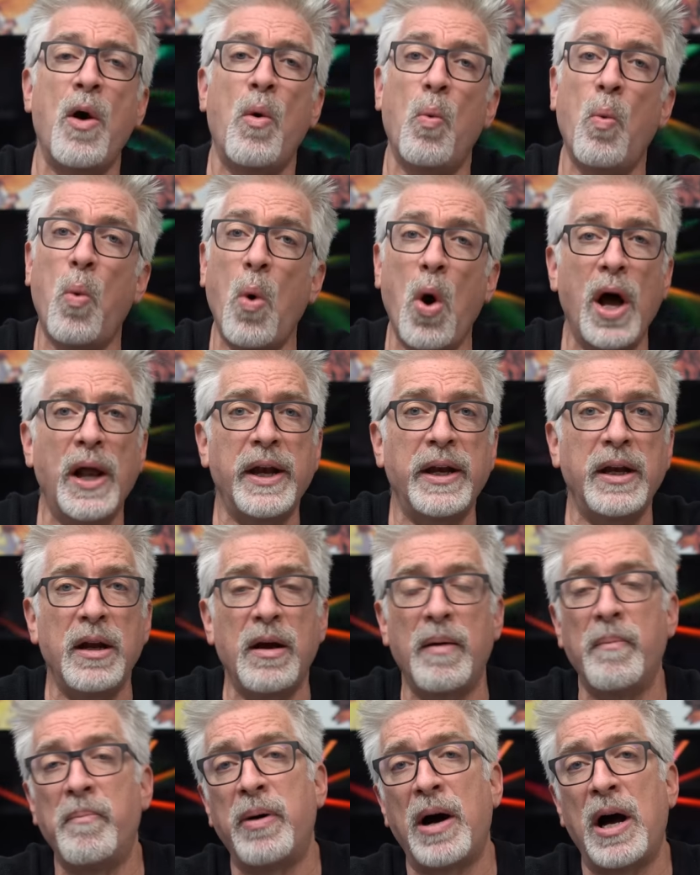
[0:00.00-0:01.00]

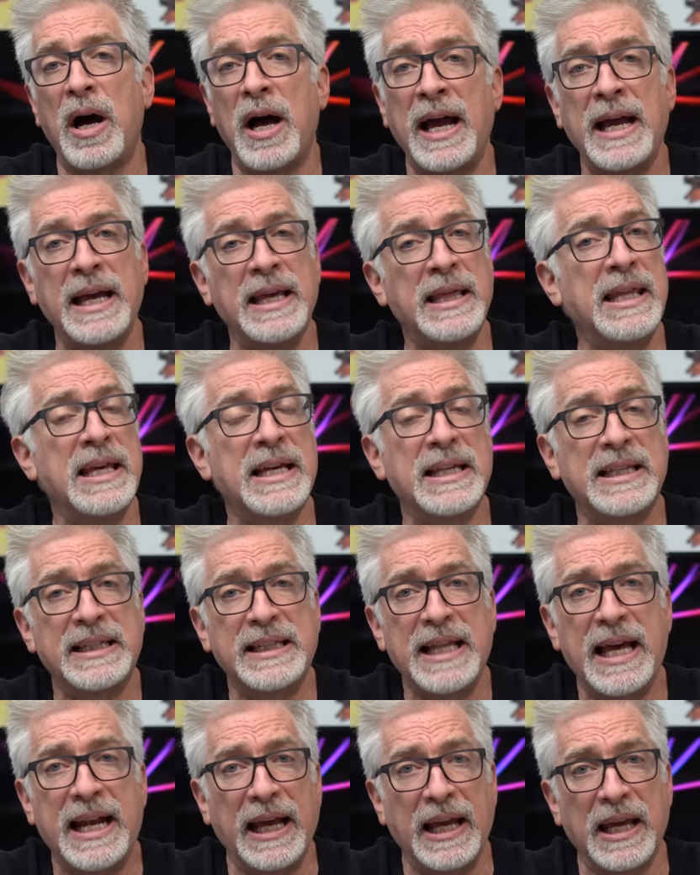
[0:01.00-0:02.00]
One, by the
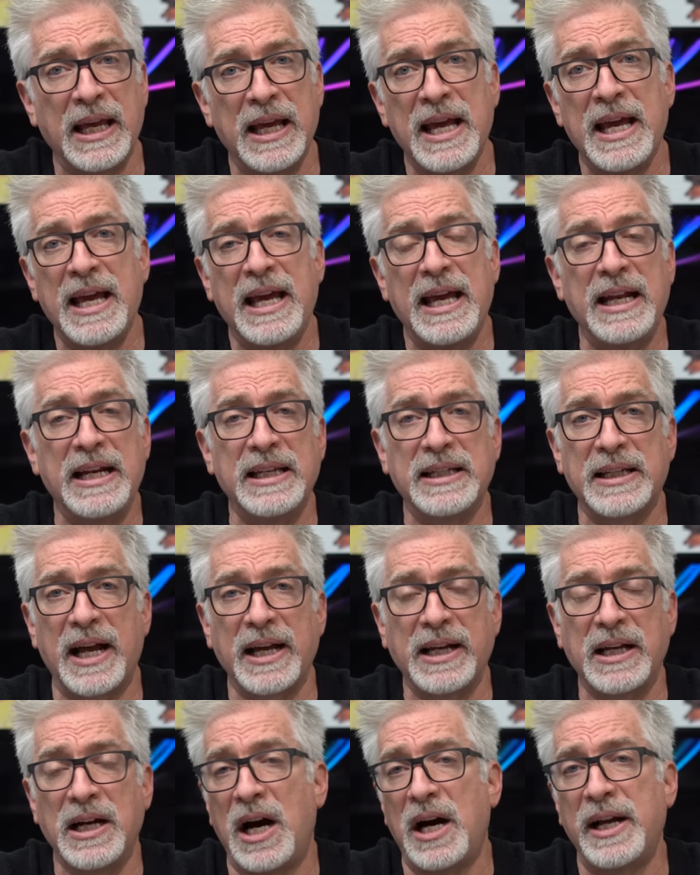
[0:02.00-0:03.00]
aesthetic. It is an
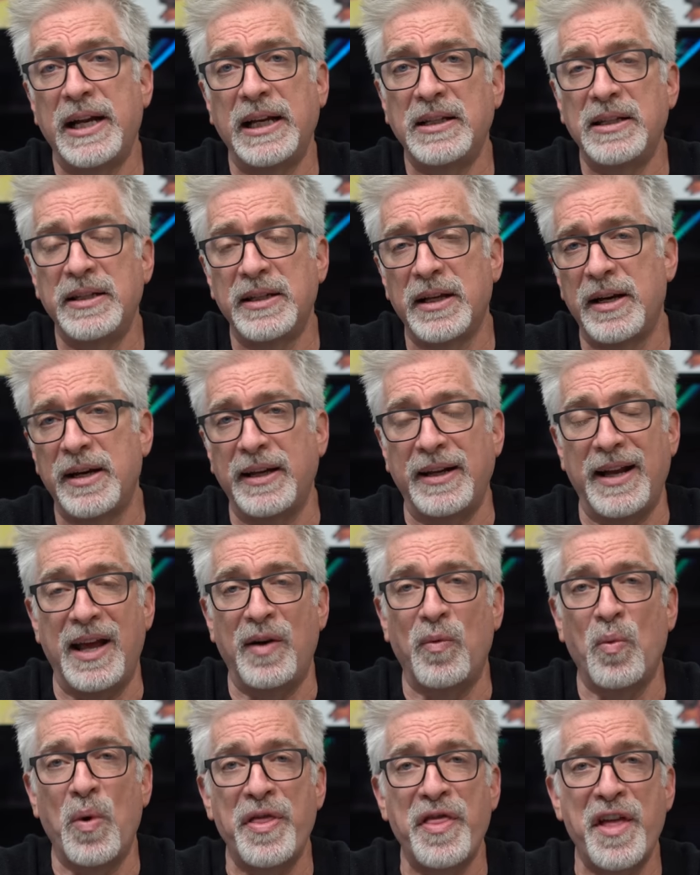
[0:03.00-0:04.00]
iconic design.
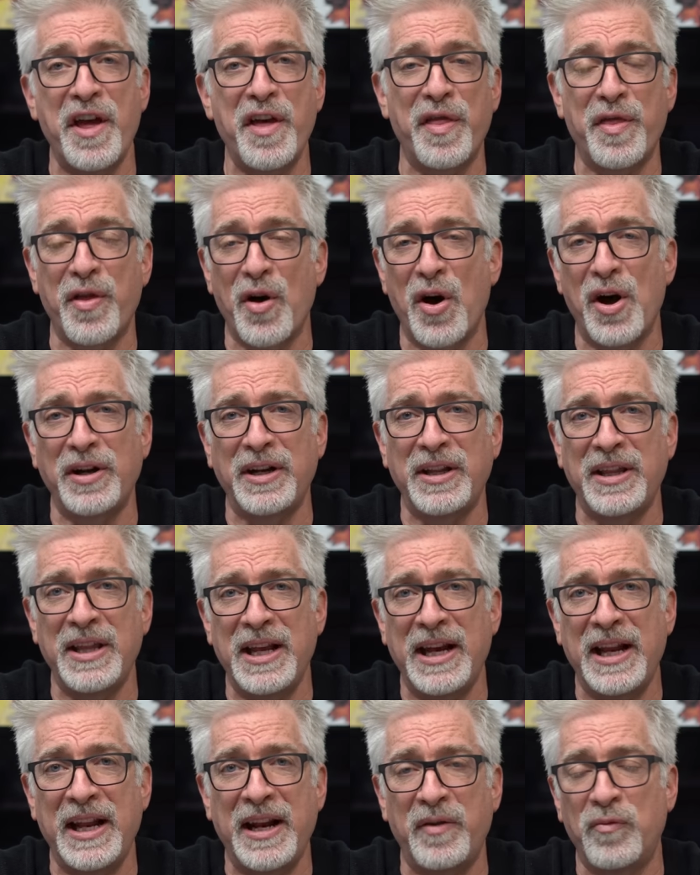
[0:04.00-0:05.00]
And when they thought
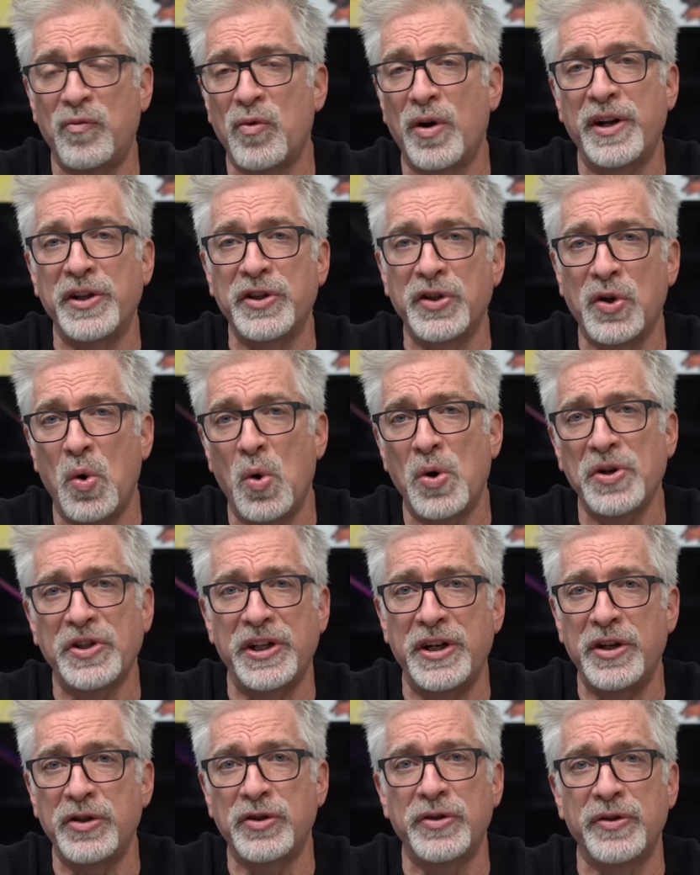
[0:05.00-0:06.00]
that it had run its course
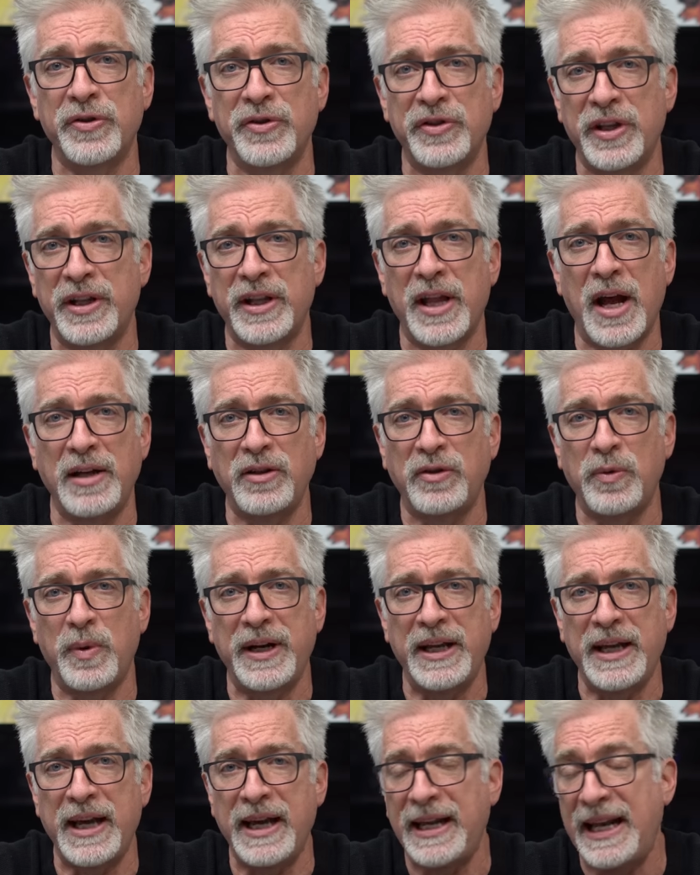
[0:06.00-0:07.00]
and introduced the
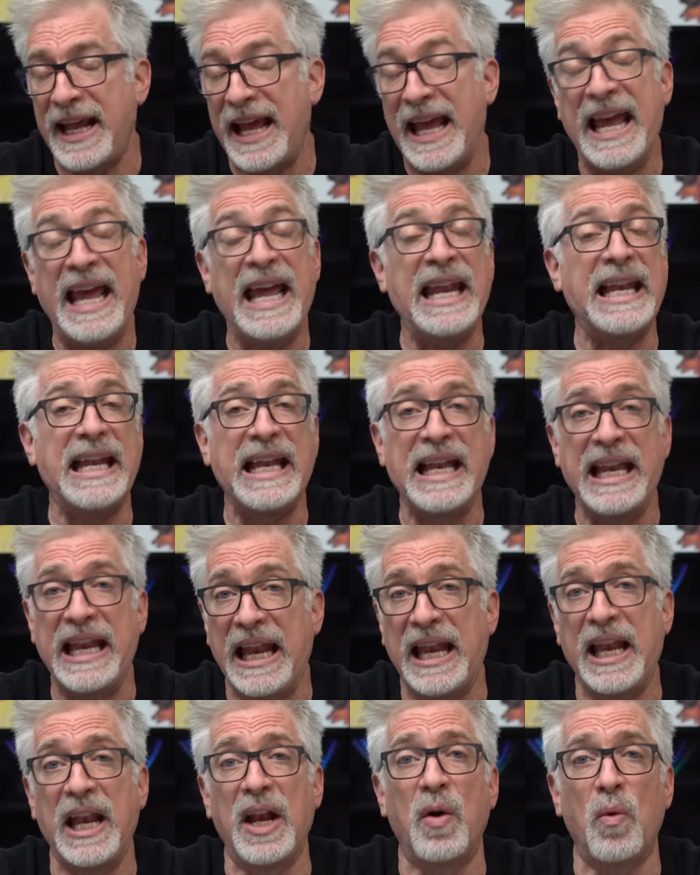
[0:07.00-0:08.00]
928, it
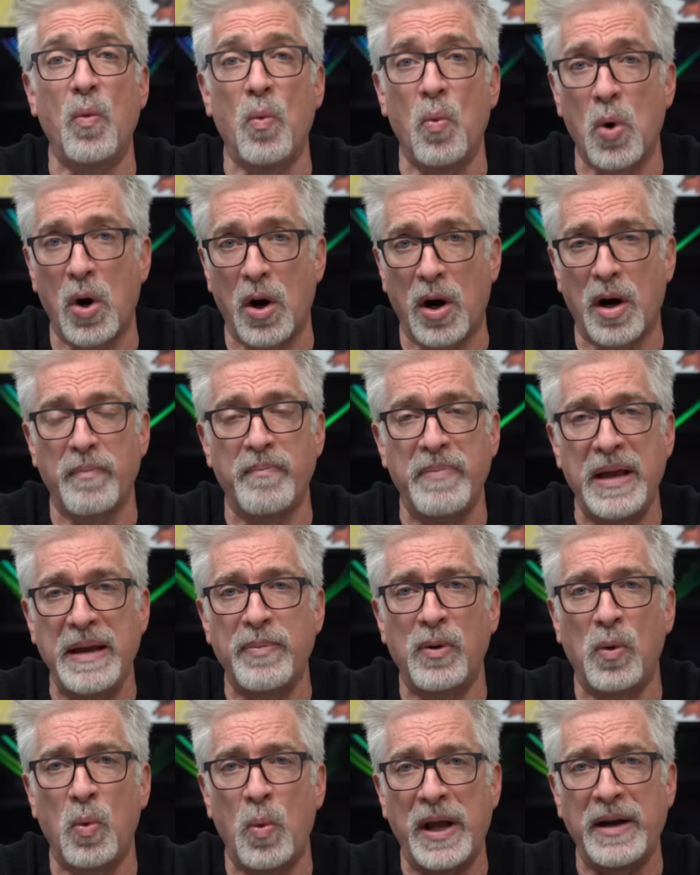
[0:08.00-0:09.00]
didn't work.
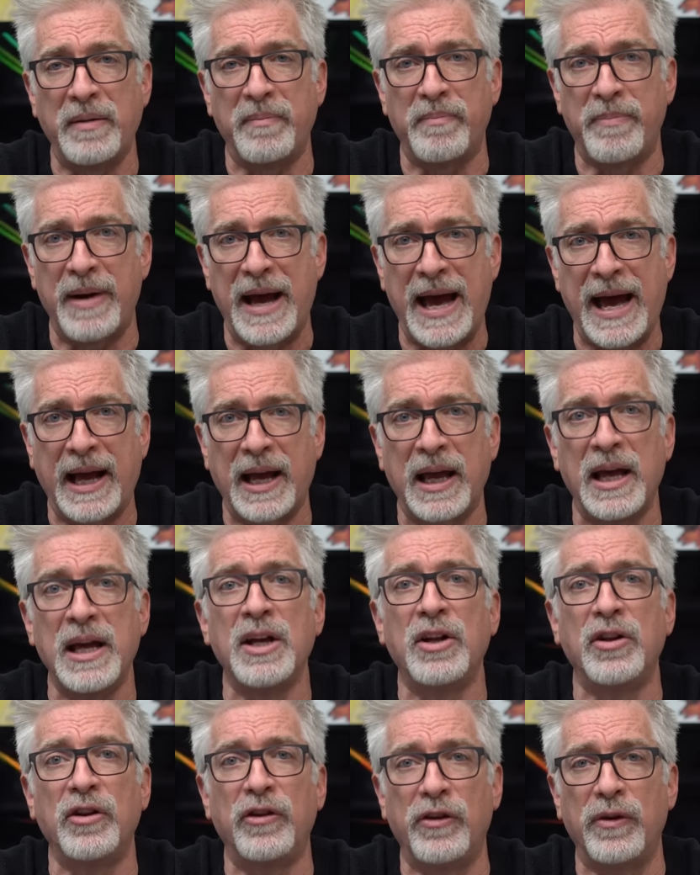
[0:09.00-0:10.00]
People went back
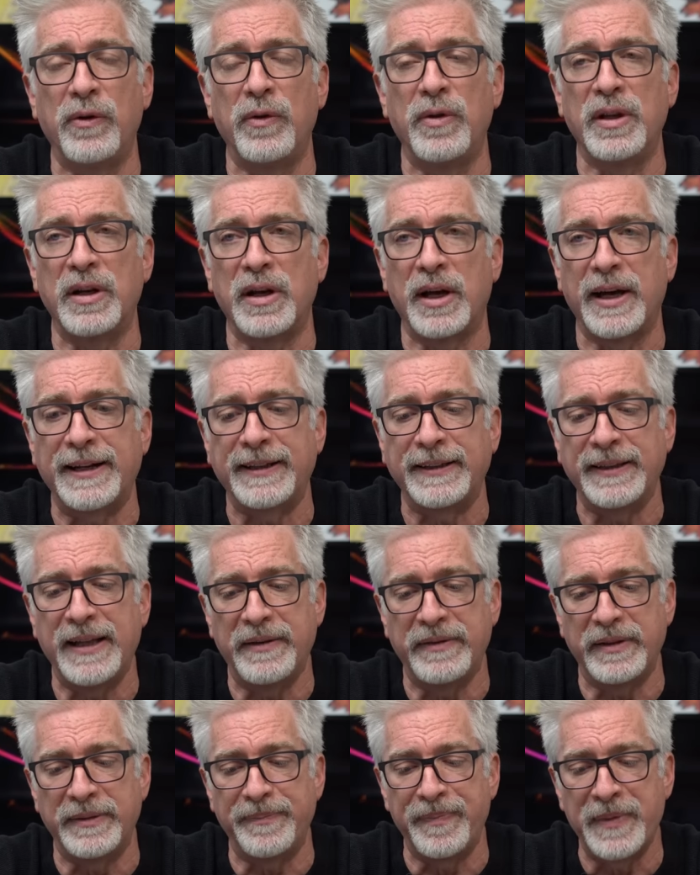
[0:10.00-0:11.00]
to the
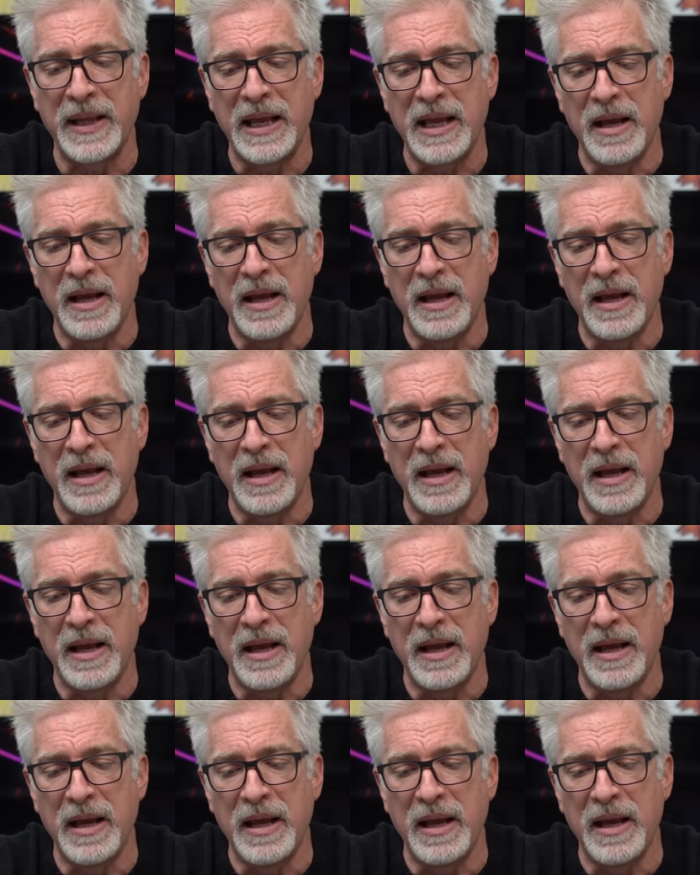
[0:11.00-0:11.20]
911.